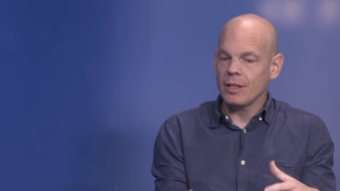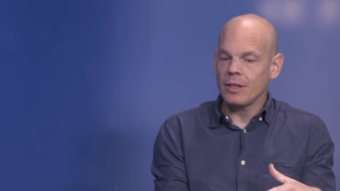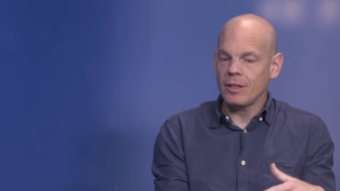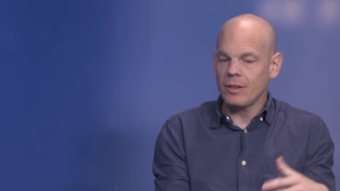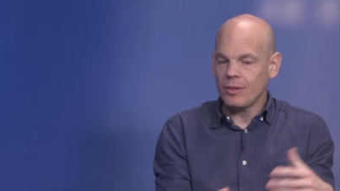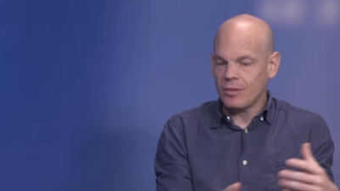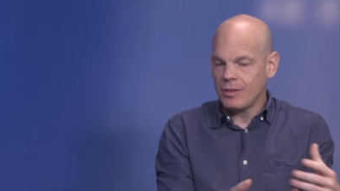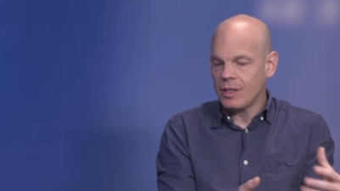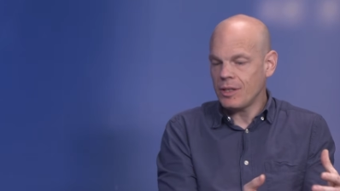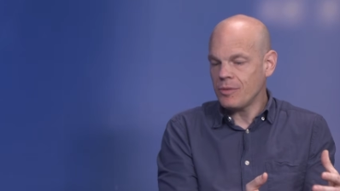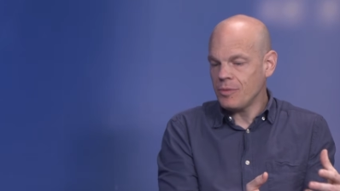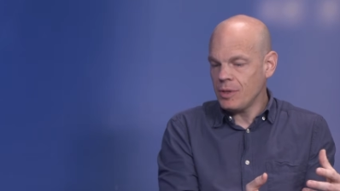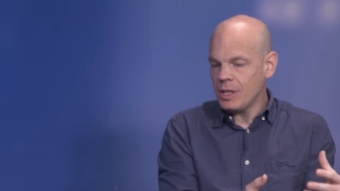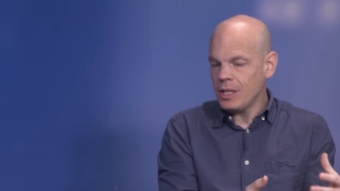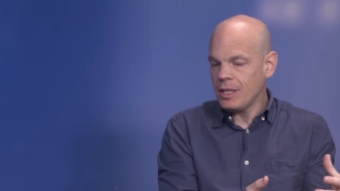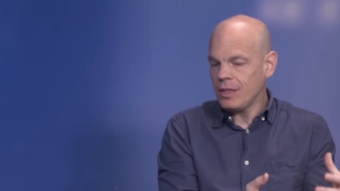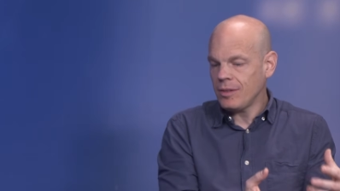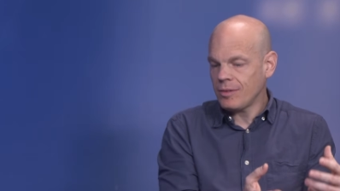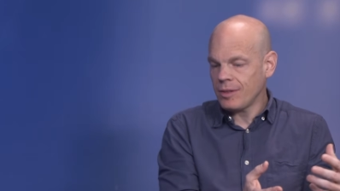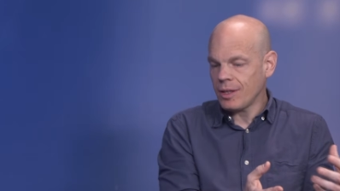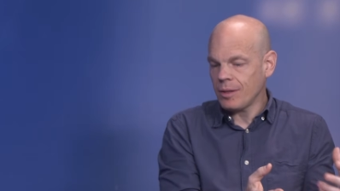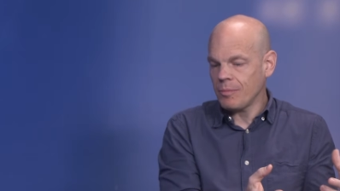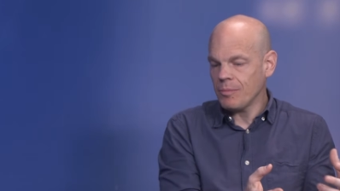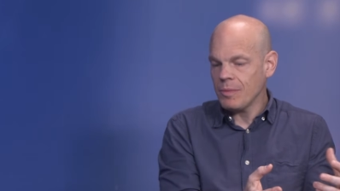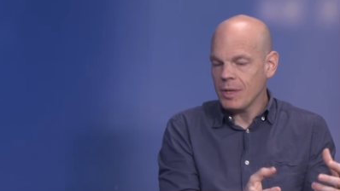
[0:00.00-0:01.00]
Is there really
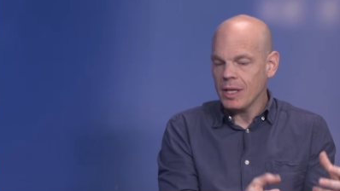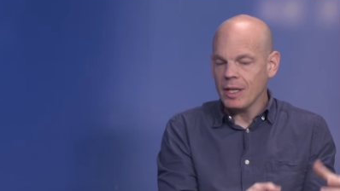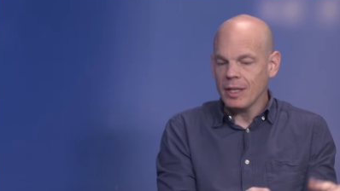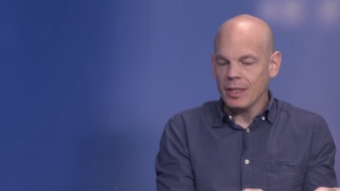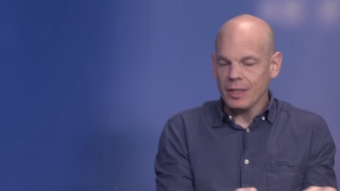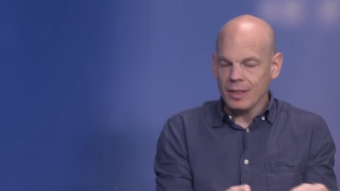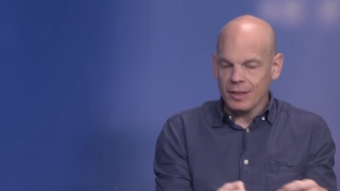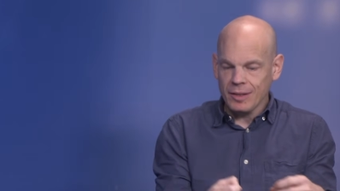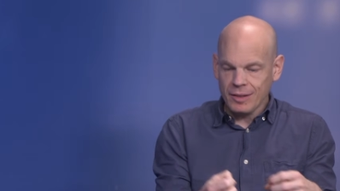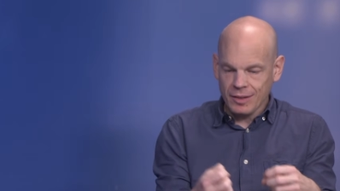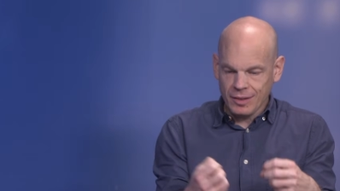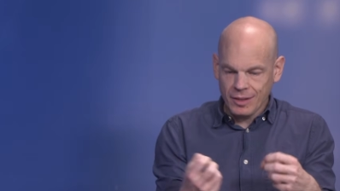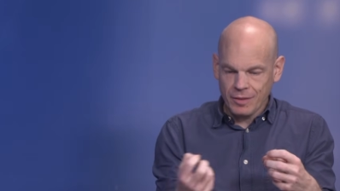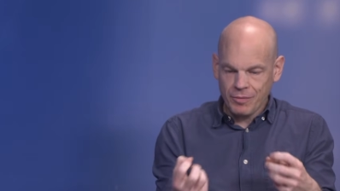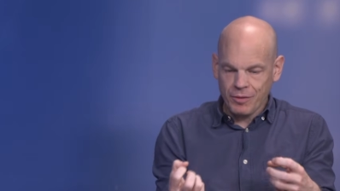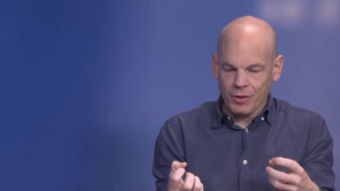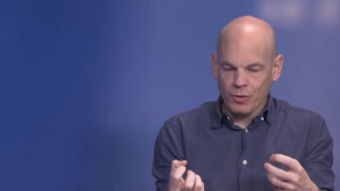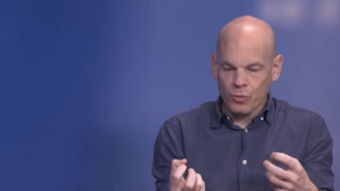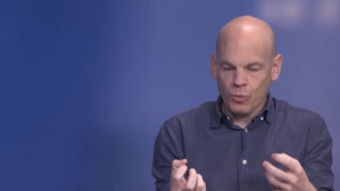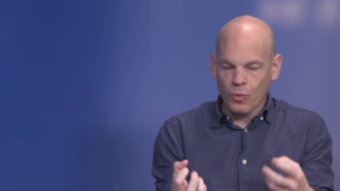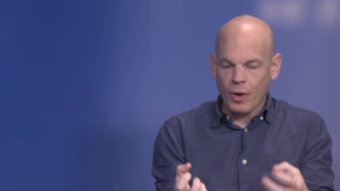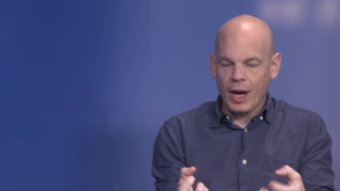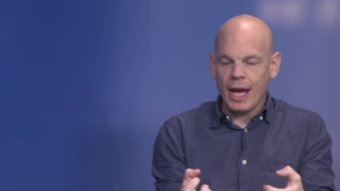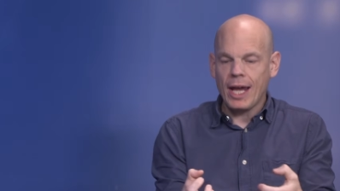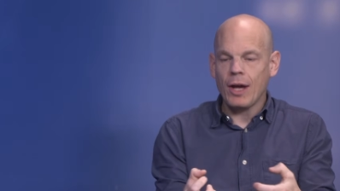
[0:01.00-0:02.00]
some
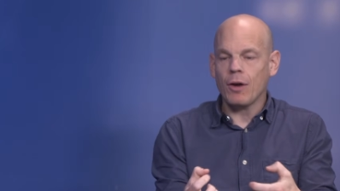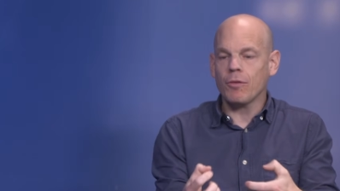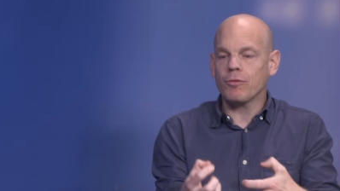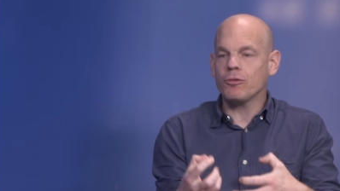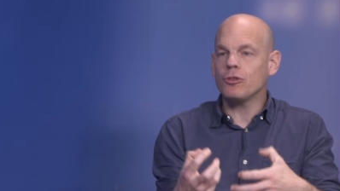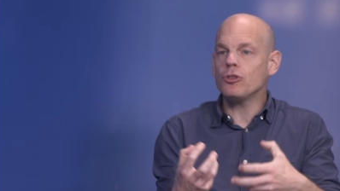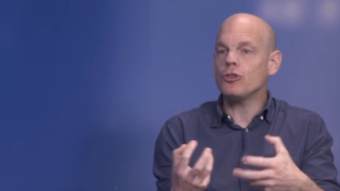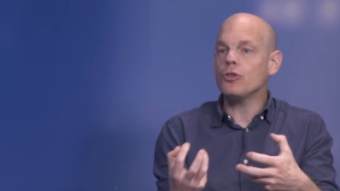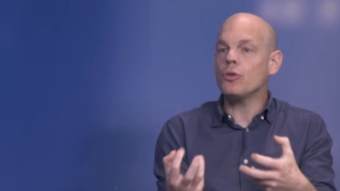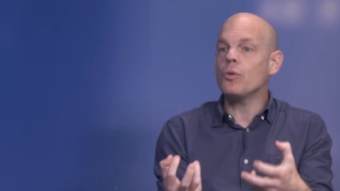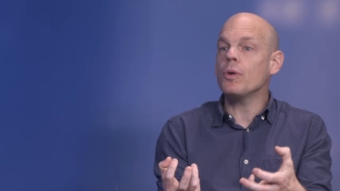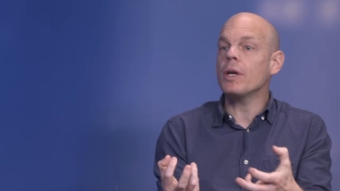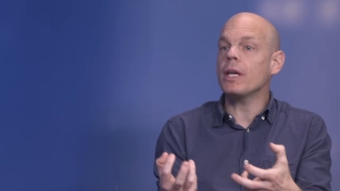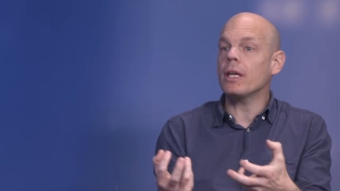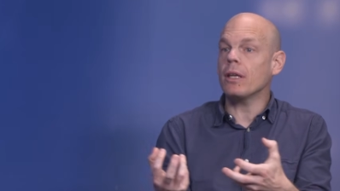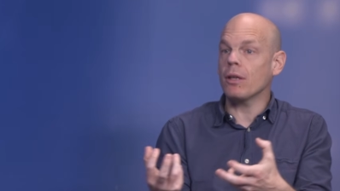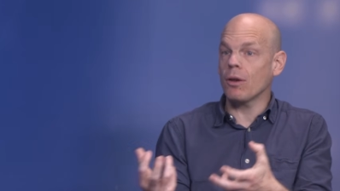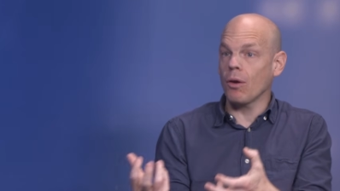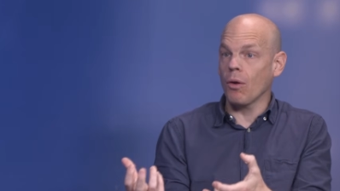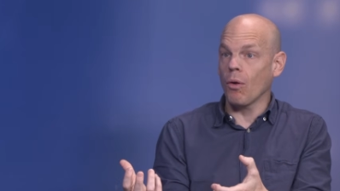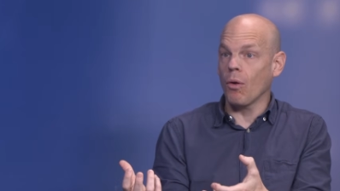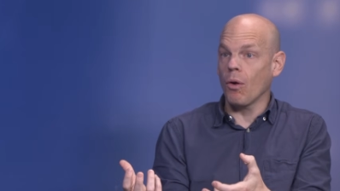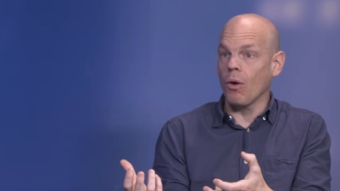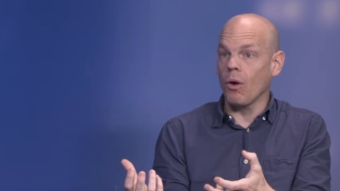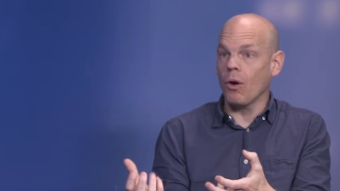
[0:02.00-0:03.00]
different way of doing
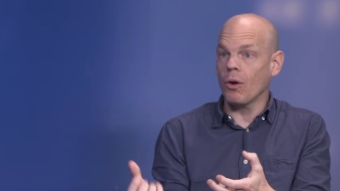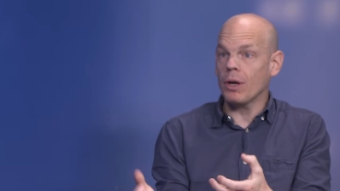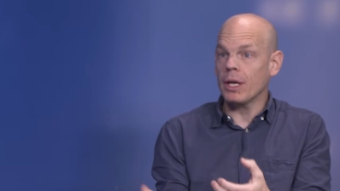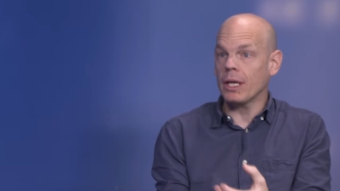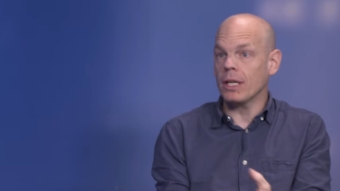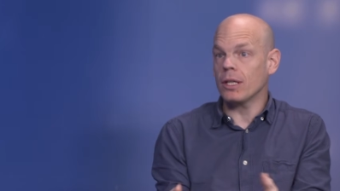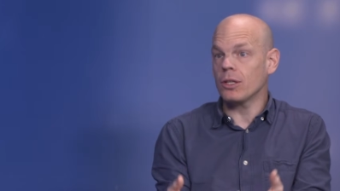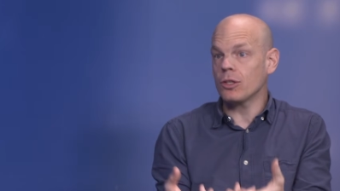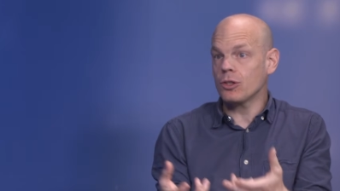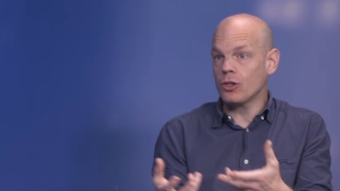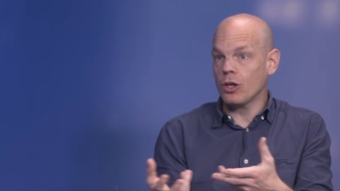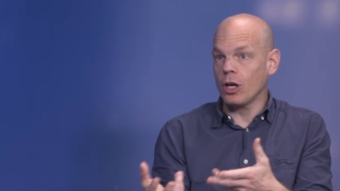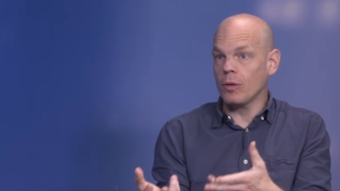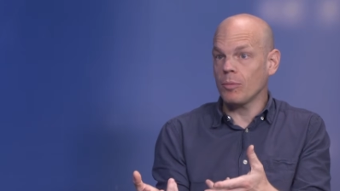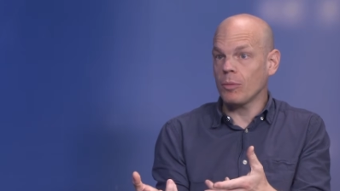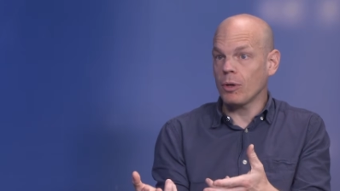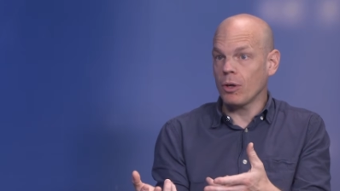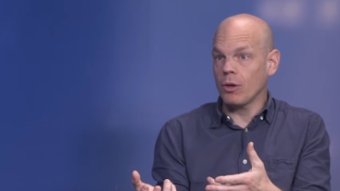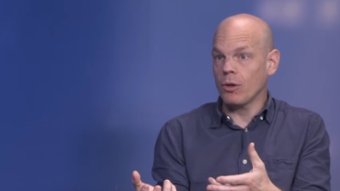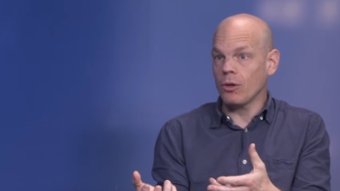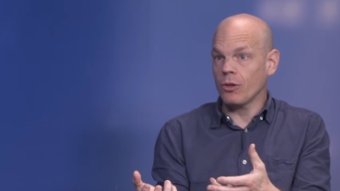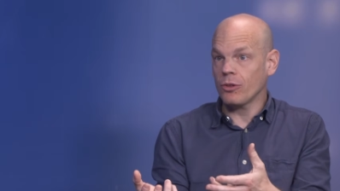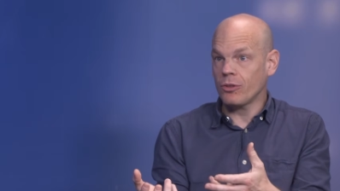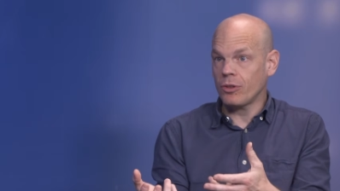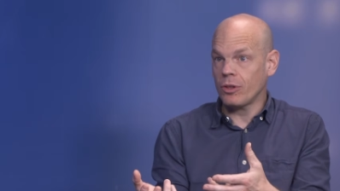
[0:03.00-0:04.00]
law in
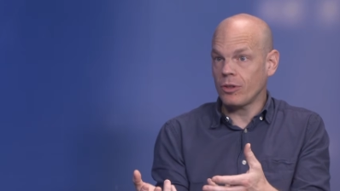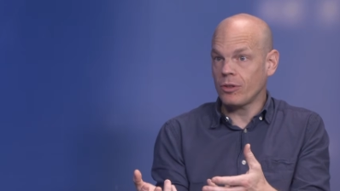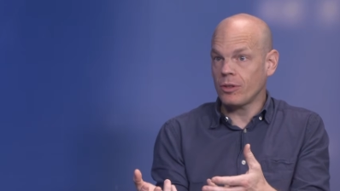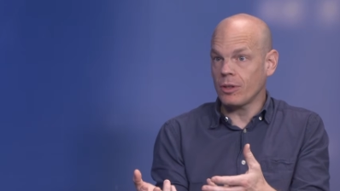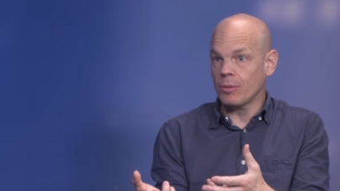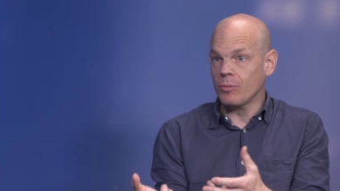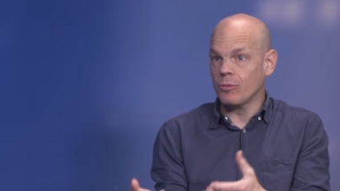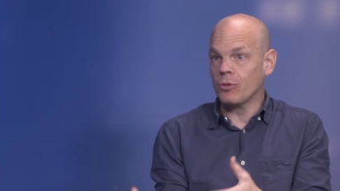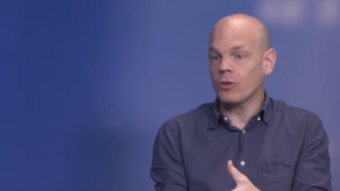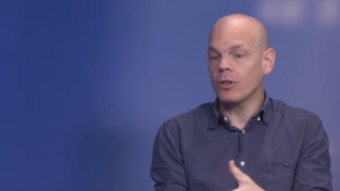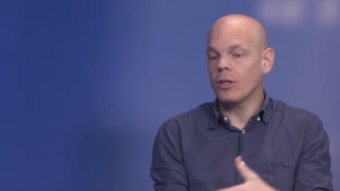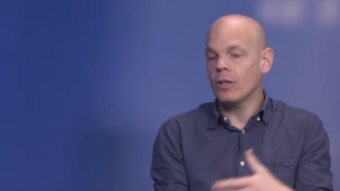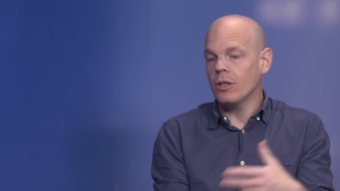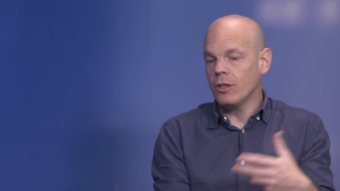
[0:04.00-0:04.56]
common law systems